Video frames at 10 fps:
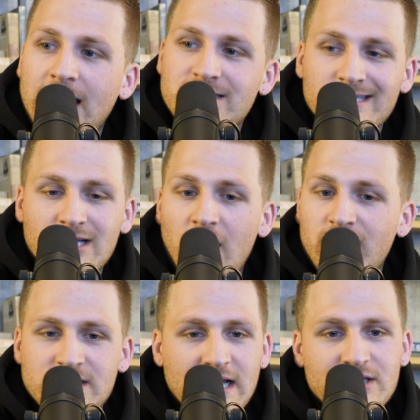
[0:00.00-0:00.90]
just
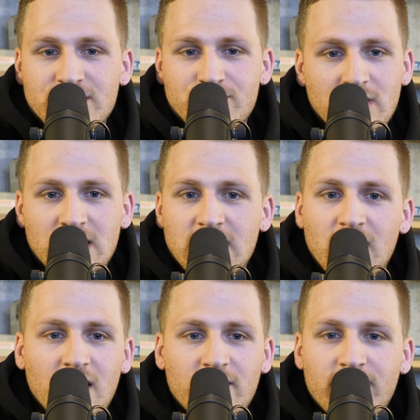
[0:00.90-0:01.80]
conversations really
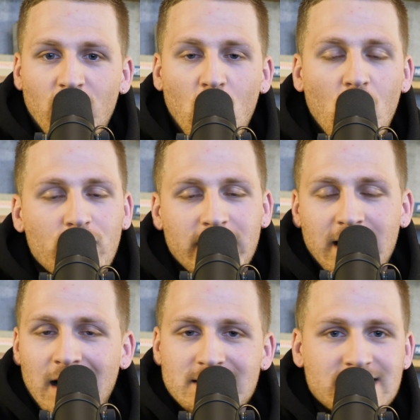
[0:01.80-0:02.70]
of all that
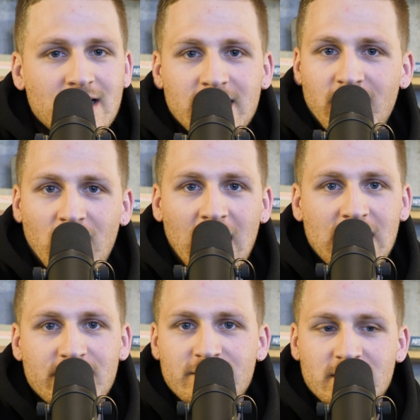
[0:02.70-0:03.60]
God's done in their
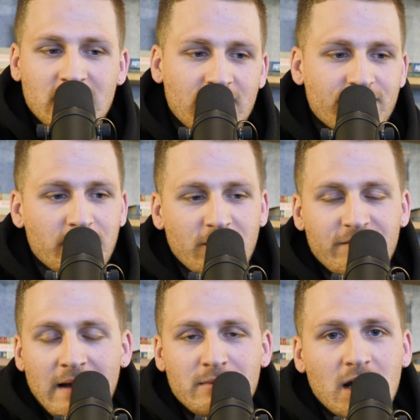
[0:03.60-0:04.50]
life, from their
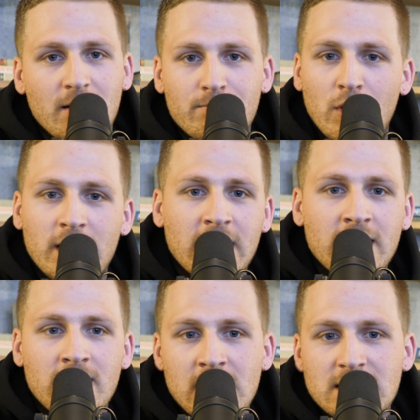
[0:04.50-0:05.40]
family
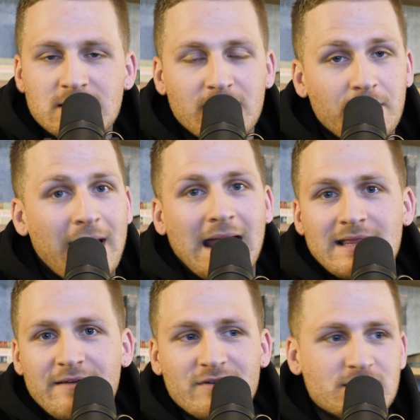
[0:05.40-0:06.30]
upbringing, some of the
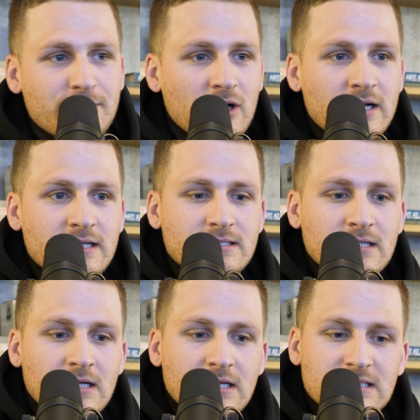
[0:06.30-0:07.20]
pain they've
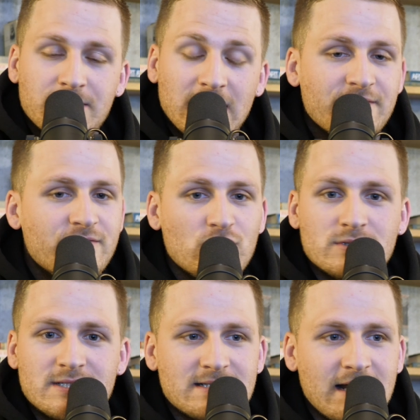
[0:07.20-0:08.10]
experienced, some of the
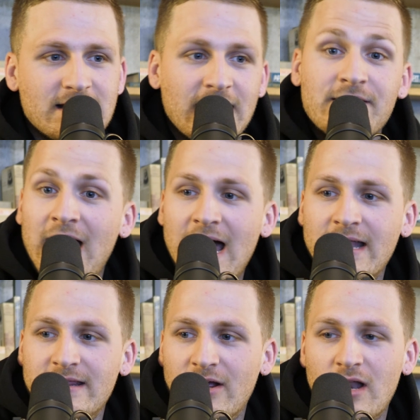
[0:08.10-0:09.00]
influences that they've
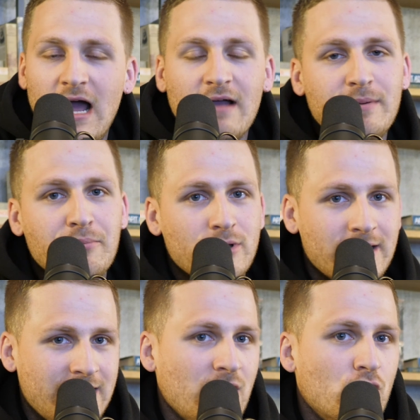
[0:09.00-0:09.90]
had in their life, people
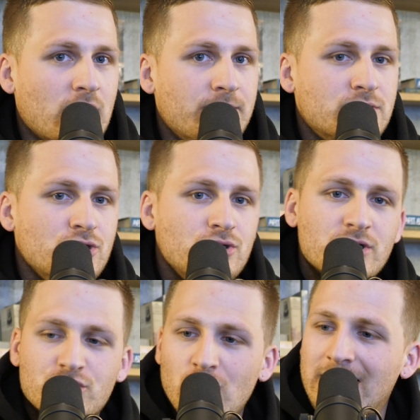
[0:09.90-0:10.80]
that they look up to,
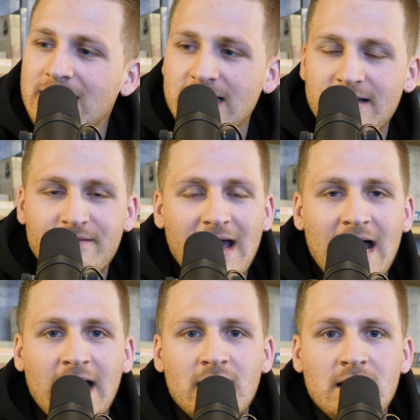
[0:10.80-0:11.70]
the training that they've
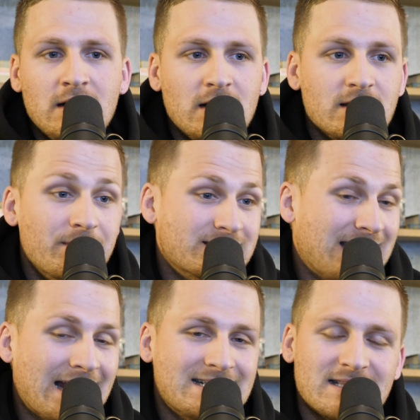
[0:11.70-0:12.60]
had, the
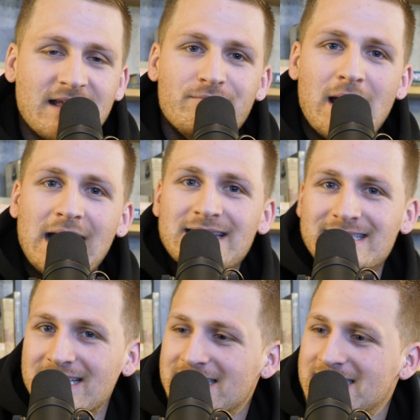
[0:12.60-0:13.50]
mistakes that they've made, the
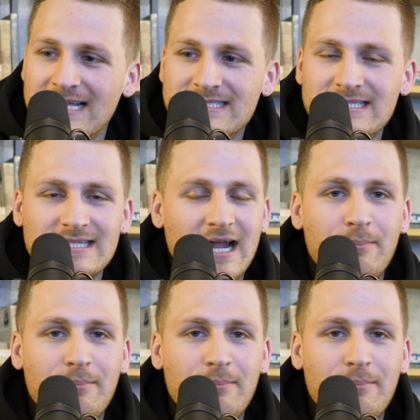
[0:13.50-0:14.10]
successes and